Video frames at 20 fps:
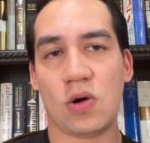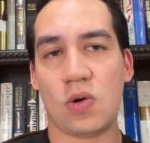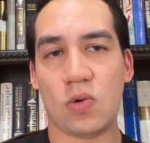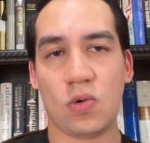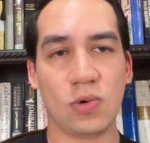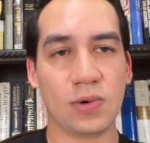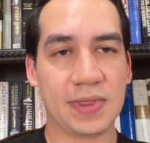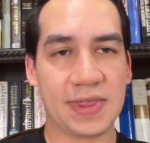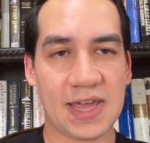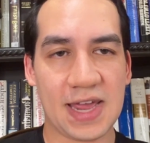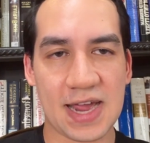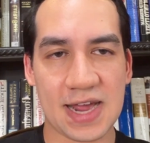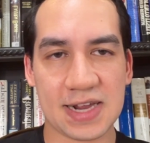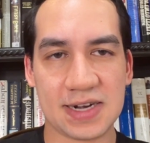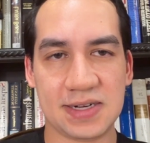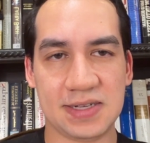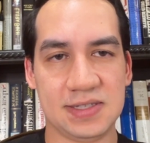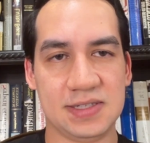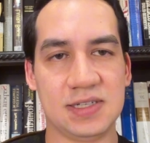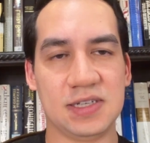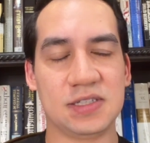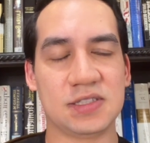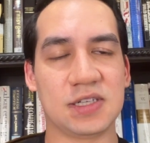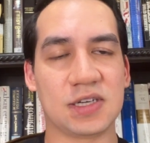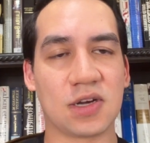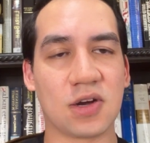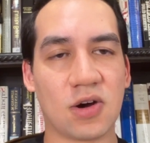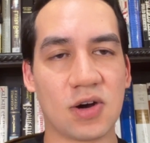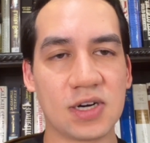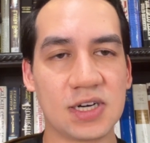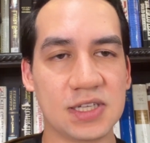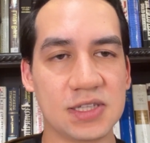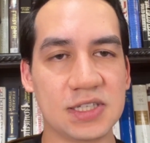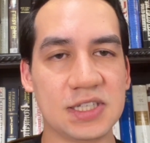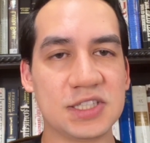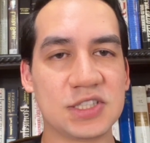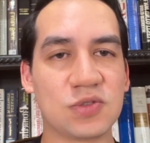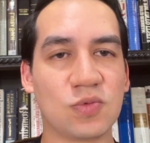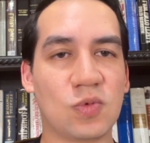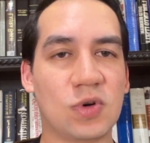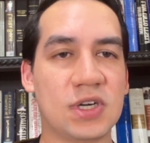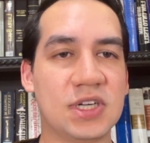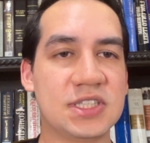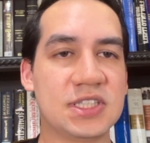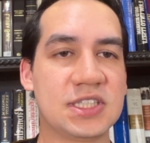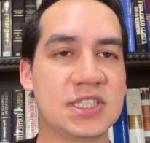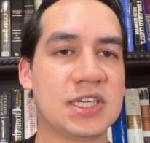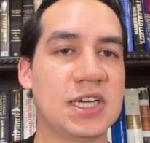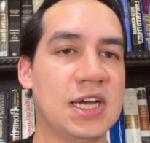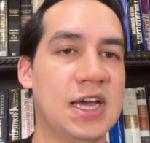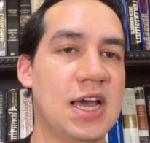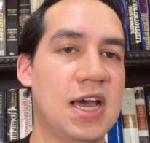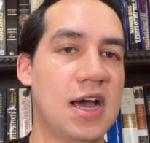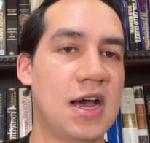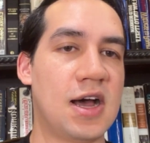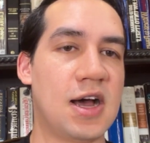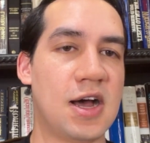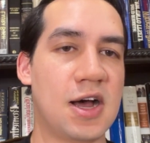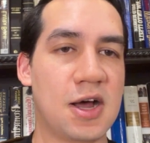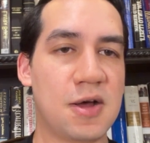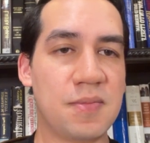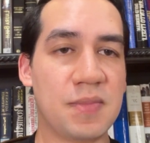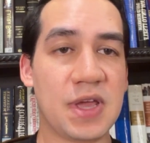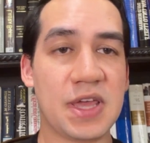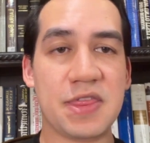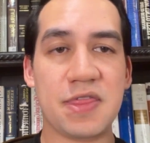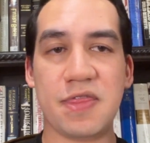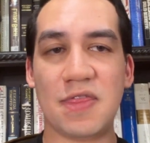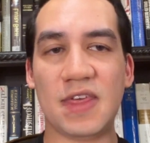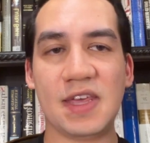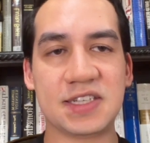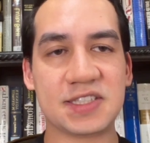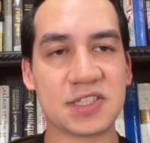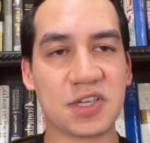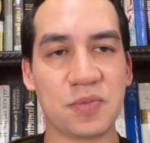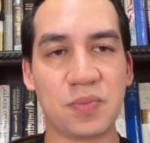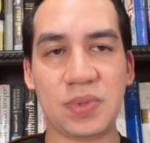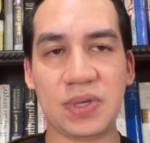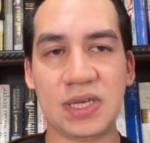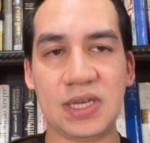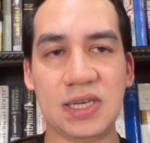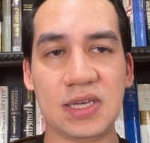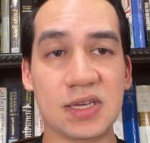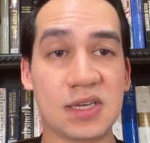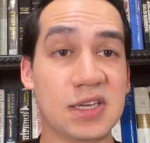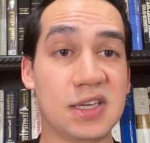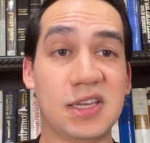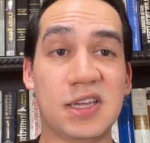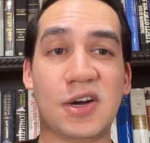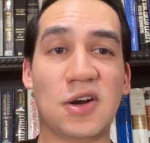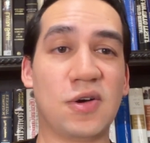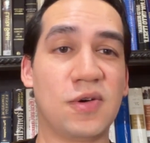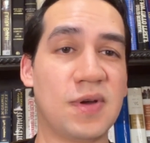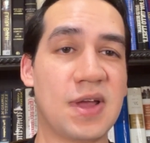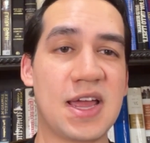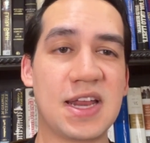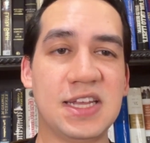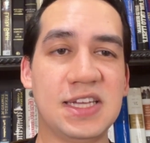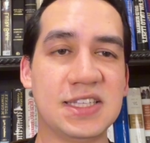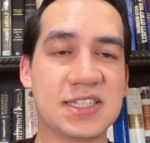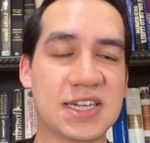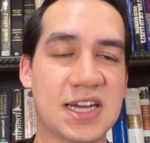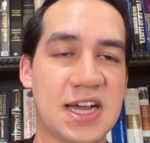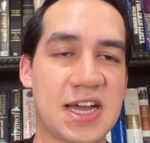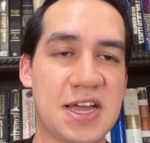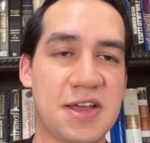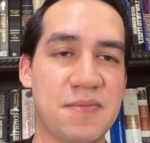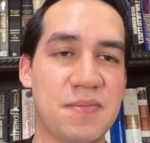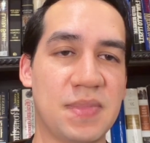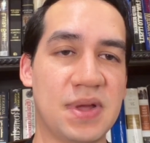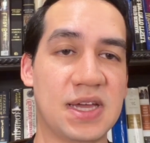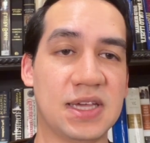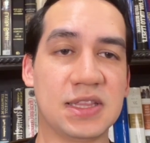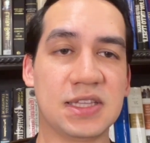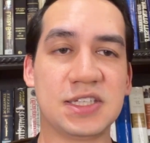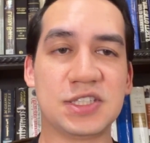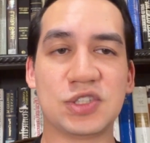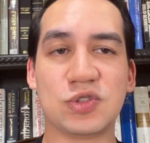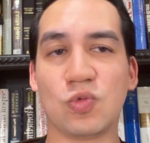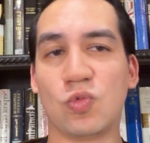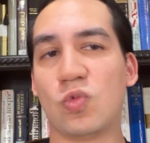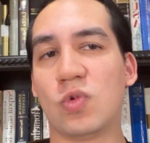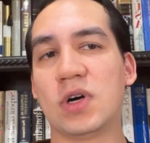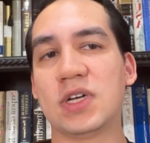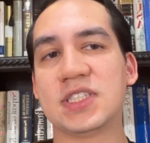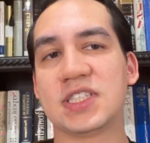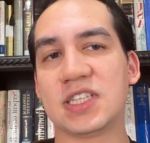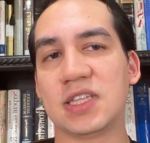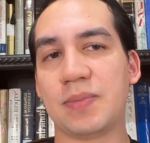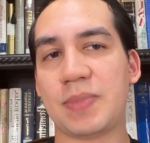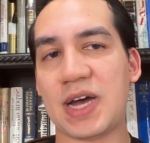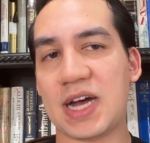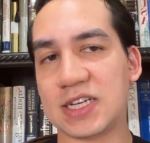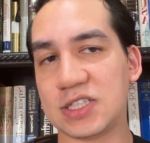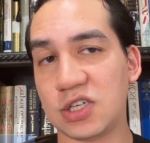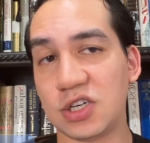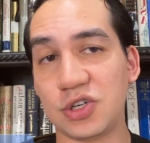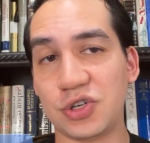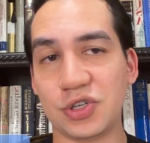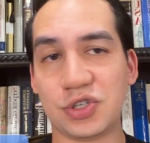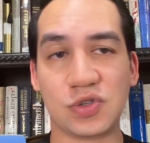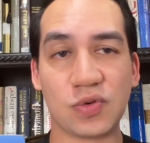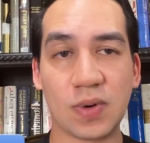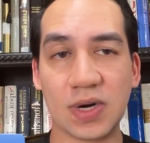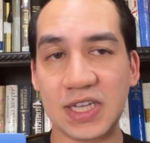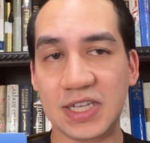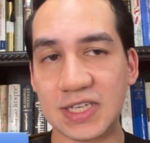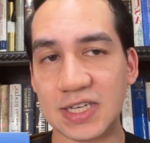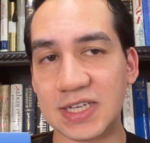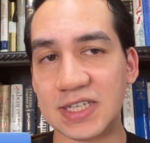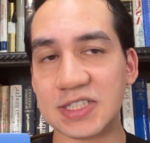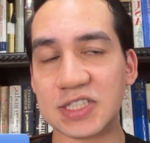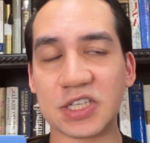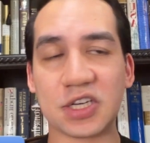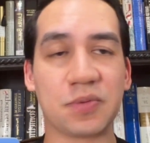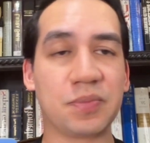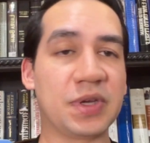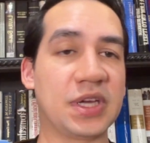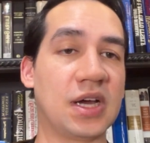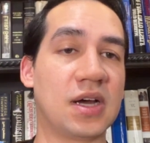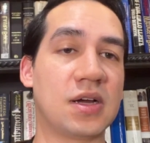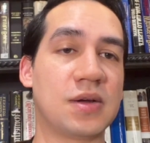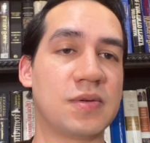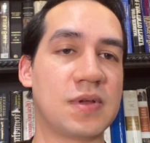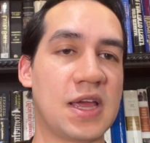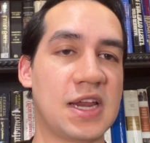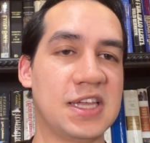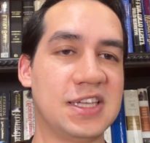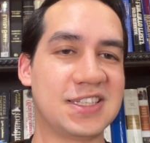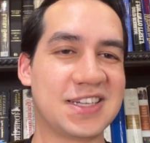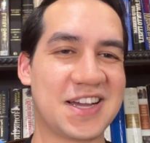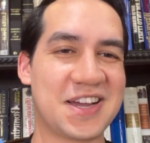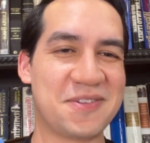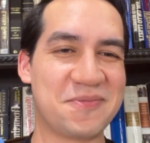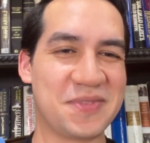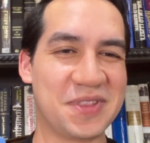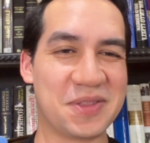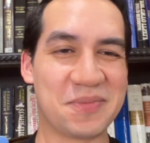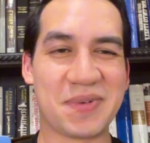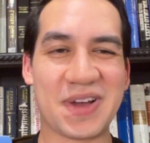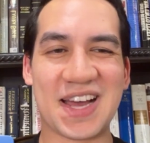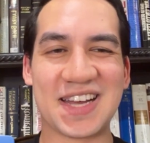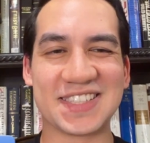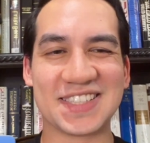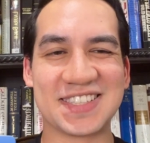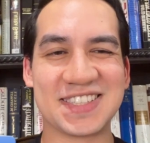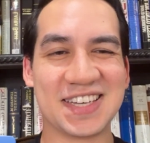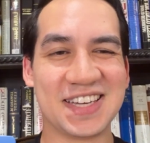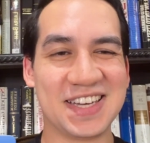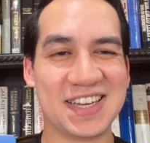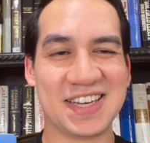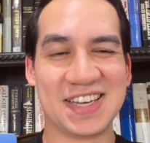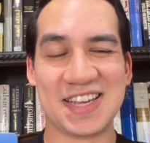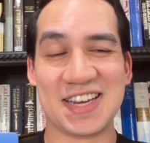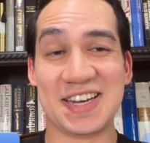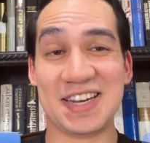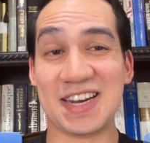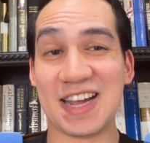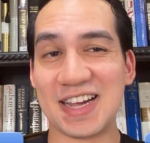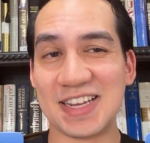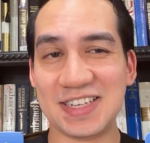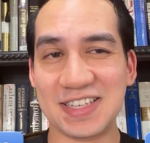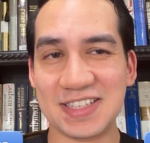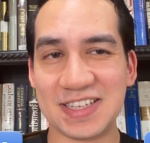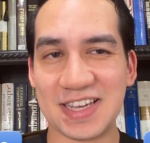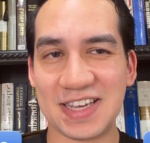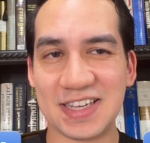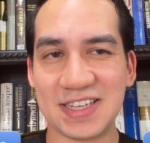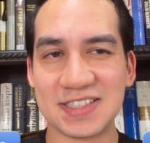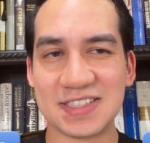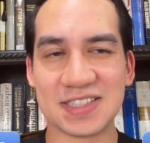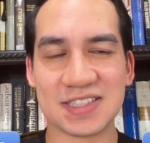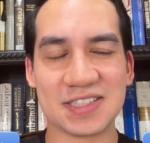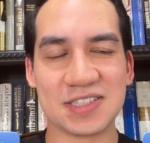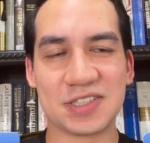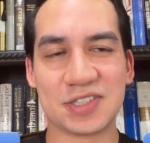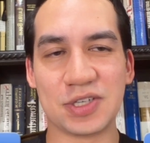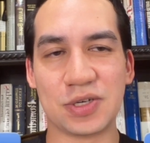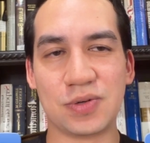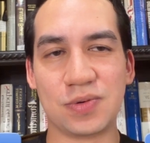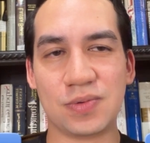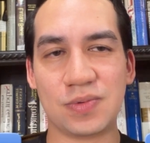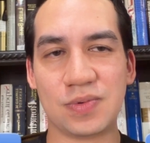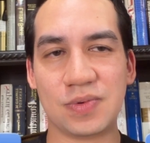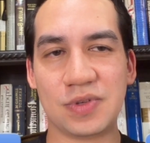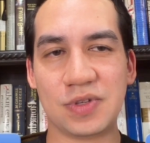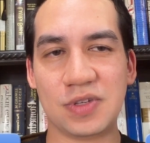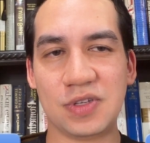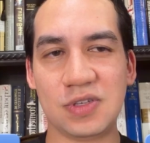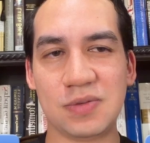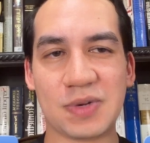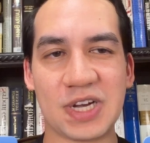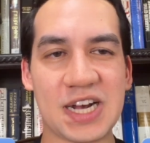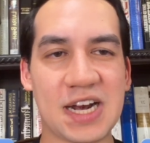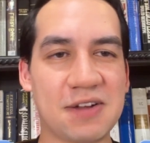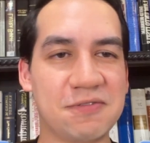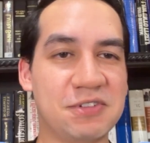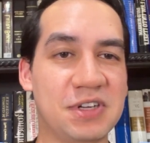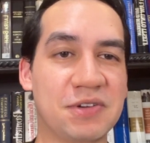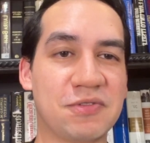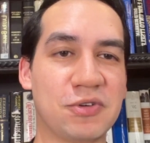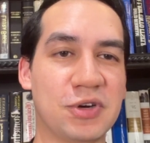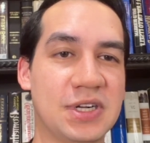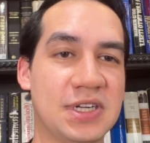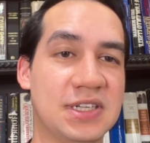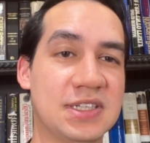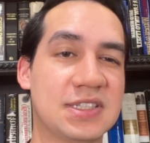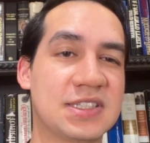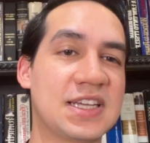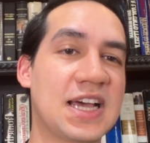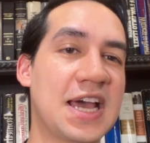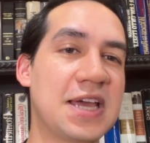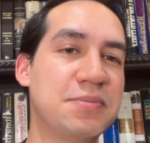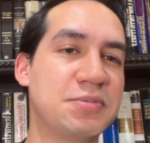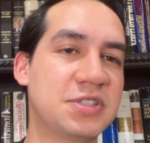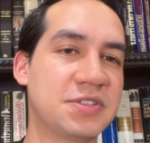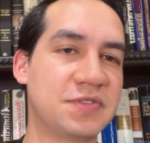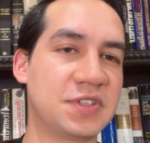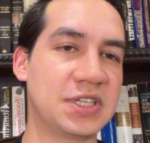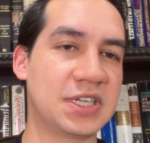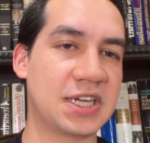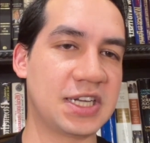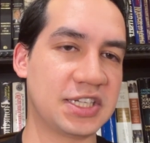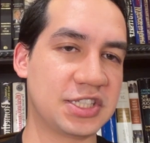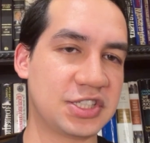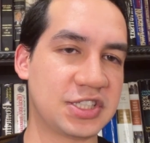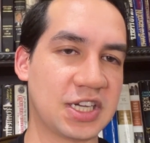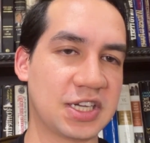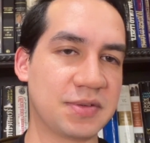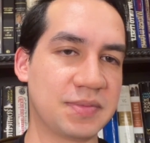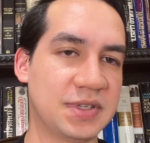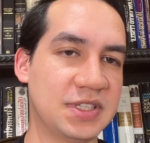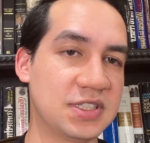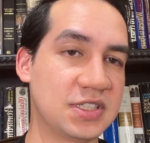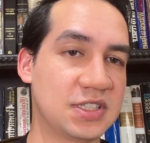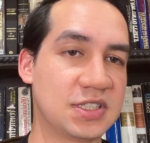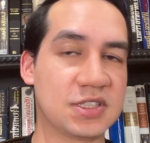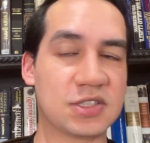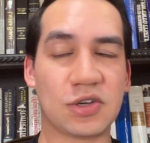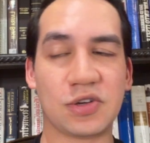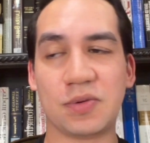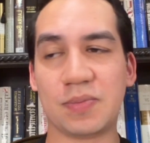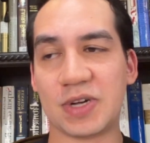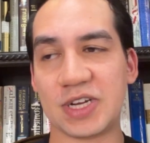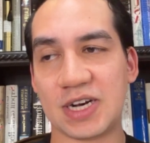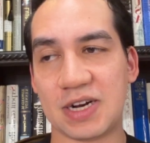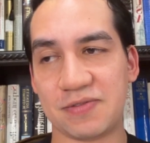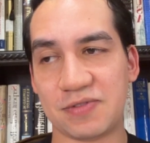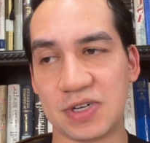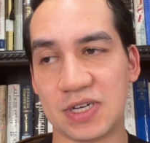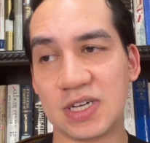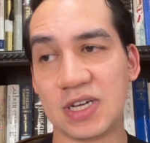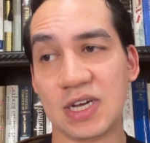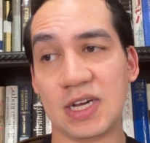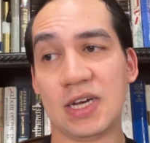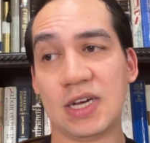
or they added to cart at least once. And this could be, anytime at least once in the past 120 days. It could be anytime in the past 90 days. So you might have different types of engaged segments. So you might have a